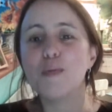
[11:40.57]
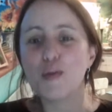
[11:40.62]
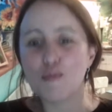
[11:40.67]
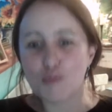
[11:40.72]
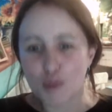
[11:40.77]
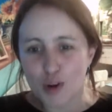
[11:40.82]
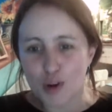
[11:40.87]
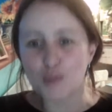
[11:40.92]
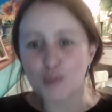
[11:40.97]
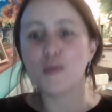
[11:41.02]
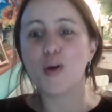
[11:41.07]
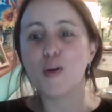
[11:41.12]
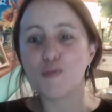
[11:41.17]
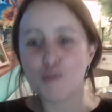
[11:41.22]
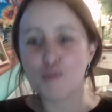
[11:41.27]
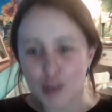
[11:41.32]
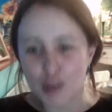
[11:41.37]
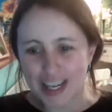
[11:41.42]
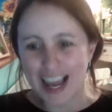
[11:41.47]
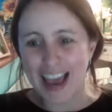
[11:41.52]
room
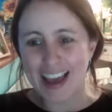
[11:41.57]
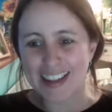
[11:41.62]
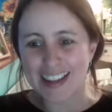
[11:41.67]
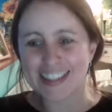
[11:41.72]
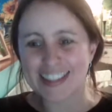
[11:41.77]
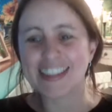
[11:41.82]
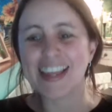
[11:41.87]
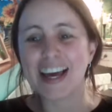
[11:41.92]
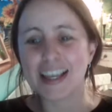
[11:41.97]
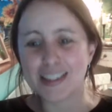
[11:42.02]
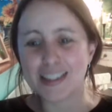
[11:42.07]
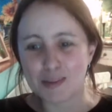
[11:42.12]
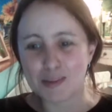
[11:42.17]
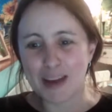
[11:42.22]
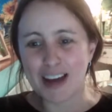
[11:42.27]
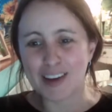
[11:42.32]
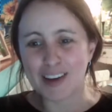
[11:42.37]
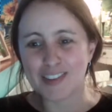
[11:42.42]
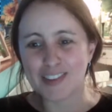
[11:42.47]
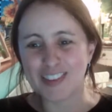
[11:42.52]
roulette. That's a
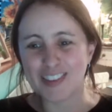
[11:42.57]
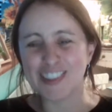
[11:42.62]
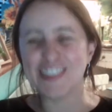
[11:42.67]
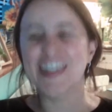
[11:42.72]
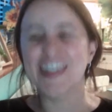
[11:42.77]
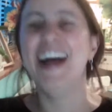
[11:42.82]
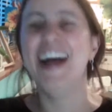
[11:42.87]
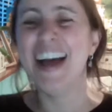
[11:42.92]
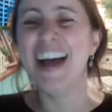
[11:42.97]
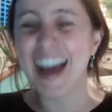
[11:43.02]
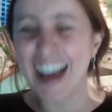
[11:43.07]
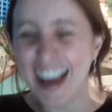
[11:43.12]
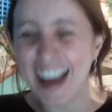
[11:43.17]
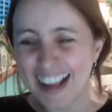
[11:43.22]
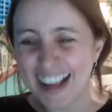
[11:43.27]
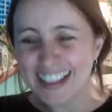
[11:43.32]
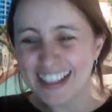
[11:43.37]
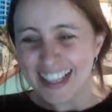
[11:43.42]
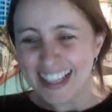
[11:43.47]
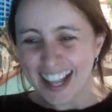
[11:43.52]
mouthful.
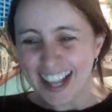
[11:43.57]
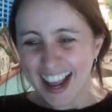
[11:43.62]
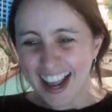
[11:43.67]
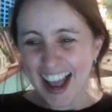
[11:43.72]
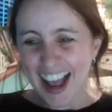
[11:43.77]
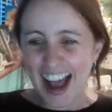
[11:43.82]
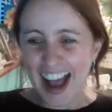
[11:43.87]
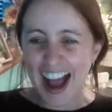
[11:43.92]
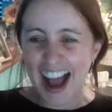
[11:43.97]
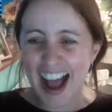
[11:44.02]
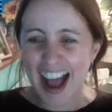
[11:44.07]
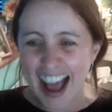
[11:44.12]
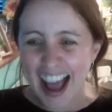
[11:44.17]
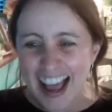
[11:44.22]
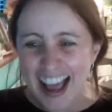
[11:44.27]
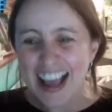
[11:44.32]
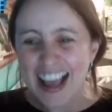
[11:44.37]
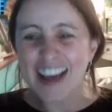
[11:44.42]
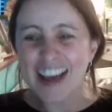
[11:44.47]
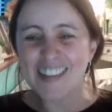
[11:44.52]
Wow.
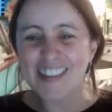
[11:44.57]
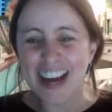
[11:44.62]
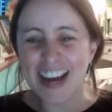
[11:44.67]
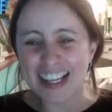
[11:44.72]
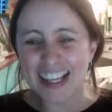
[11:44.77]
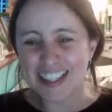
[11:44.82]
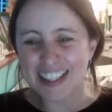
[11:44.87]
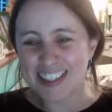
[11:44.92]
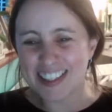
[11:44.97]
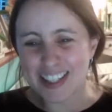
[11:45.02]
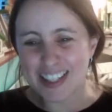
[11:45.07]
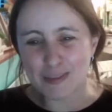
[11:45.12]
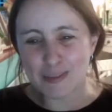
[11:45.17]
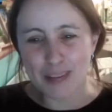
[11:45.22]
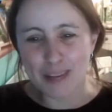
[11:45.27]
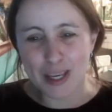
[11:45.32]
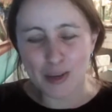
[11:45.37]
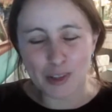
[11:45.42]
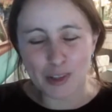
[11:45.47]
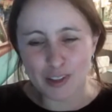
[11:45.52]
Where you just
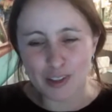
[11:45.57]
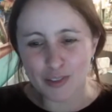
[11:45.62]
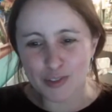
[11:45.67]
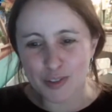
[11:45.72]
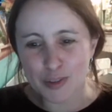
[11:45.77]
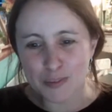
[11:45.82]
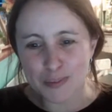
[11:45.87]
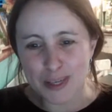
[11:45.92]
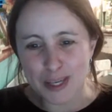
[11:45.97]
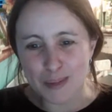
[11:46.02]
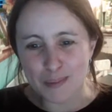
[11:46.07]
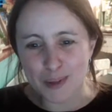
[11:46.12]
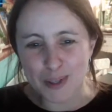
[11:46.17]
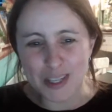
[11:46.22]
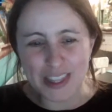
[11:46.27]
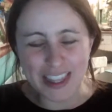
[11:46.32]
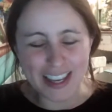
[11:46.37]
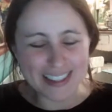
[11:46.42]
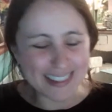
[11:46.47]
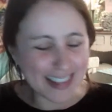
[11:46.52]
meet wonderful people,
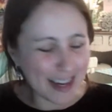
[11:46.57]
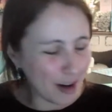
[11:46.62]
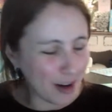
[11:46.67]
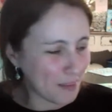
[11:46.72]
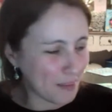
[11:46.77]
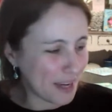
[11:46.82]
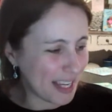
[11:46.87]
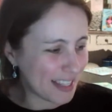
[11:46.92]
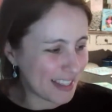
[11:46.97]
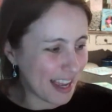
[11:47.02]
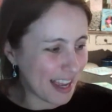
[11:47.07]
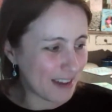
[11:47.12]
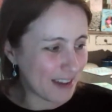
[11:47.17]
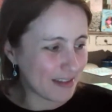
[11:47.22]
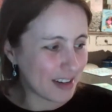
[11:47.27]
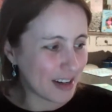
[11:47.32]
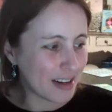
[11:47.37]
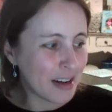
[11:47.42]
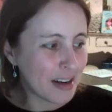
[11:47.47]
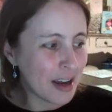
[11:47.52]
and that's how I met
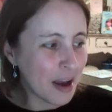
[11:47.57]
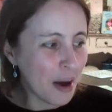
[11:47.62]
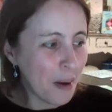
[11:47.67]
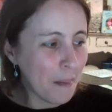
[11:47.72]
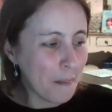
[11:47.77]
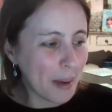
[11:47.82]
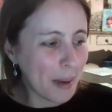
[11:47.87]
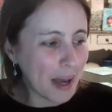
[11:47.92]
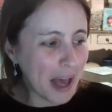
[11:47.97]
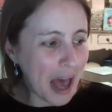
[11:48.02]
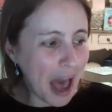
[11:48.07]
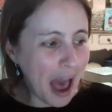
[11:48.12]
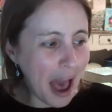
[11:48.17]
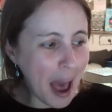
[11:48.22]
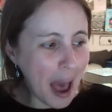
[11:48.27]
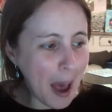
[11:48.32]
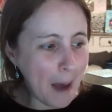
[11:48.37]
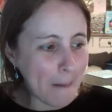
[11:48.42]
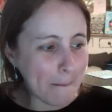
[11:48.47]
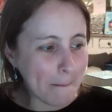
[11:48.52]
Sarah. But
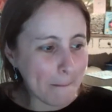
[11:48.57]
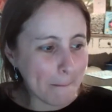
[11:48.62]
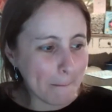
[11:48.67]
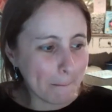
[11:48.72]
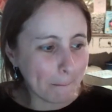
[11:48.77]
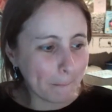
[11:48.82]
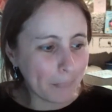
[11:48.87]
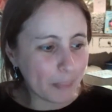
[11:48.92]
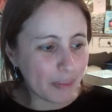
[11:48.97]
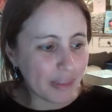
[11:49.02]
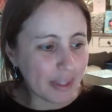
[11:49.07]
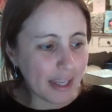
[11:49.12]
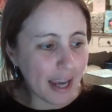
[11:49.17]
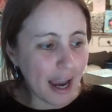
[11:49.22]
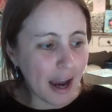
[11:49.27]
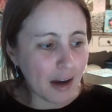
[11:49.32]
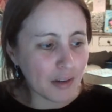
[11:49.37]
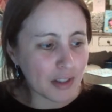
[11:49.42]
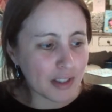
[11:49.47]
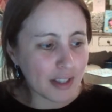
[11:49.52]

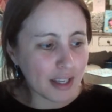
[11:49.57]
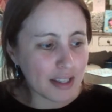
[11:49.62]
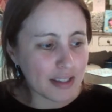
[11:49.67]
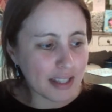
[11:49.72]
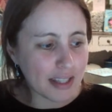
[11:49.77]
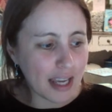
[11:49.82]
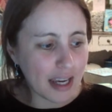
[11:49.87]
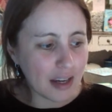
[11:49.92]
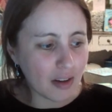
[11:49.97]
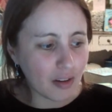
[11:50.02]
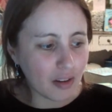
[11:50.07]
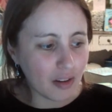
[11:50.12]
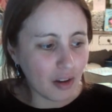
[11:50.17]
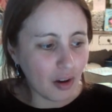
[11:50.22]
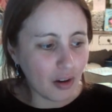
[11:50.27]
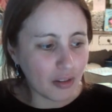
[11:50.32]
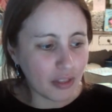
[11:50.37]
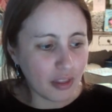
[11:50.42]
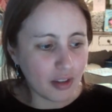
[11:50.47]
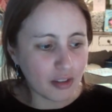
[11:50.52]
I was going to say
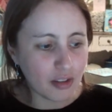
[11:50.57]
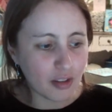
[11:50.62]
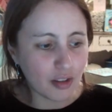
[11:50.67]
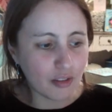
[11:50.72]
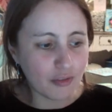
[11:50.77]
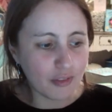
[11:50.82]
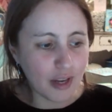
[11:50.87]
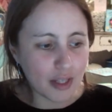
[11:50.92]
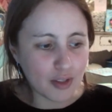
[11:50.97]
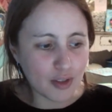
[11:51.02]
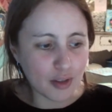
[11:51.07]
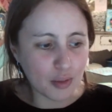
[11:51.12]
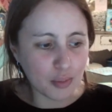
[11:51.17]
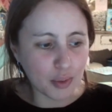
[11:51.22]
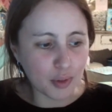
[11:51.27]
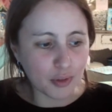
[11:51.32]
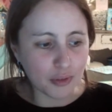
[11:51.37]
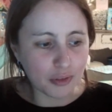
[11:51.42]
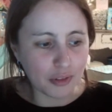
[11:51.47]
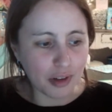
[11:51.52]
on the sort of
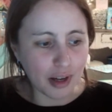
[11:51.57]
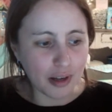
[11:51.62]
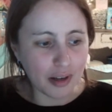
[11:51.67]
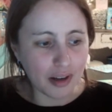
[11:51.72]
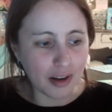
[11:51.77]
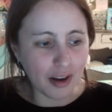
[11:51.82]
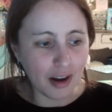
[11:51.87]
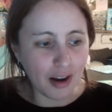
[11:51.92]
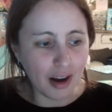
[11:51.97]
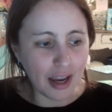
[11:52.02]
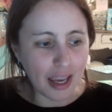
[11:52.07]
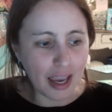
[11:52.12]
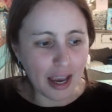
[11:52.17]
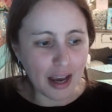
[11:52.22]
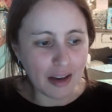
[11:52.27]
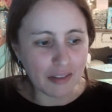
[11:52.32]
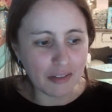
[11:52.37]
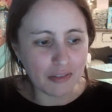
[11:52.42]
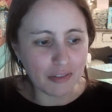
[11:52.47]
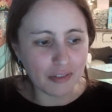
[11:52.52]
vegetable front, I
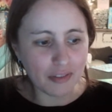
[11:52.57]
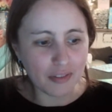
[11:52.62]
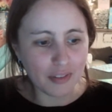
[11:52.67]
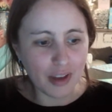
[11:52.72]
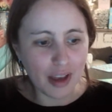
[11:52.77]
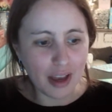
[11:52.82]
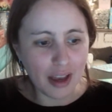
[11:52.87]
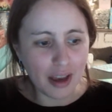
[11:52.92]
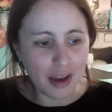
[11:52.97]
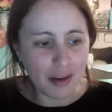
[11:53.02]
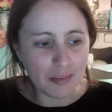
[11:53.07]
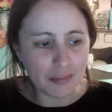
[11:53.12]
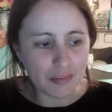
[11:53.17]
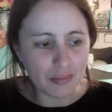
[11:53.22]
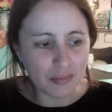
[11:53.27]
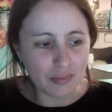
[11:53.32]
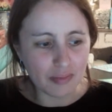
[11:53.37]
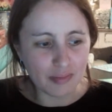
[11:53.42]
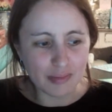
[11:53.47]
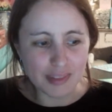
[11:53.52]
have
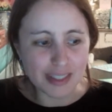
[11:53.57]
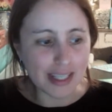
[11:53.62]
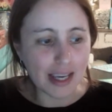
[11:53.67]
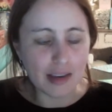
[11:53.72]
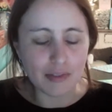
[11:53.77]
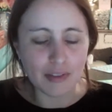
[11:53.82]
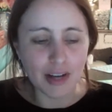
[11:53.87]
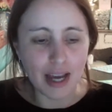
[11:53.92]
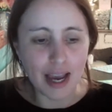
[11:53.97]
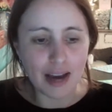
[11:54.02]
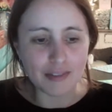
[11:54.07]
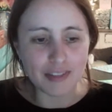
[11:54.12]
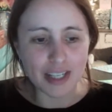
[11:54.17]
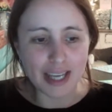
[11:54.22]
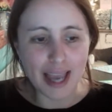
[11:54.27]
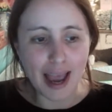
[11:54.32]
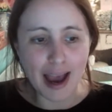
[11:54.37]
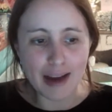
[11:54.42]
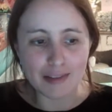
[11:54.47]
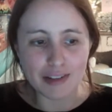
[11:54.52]
say if I have a
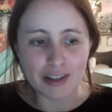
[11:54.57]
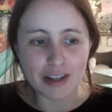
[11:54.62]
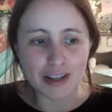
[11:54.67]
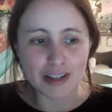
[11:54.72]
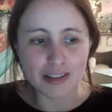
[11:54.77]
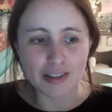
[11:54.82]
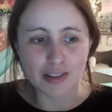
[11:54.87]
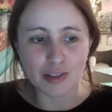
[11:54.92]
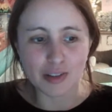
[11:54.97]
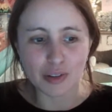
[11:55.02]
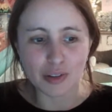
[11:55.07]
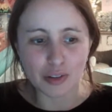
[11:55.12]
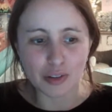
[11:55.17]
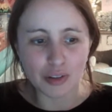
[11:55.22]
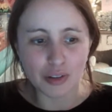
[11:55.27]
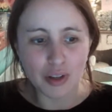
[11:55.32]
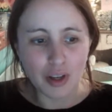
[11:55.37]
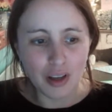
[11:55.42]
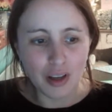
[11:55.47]
carrot, or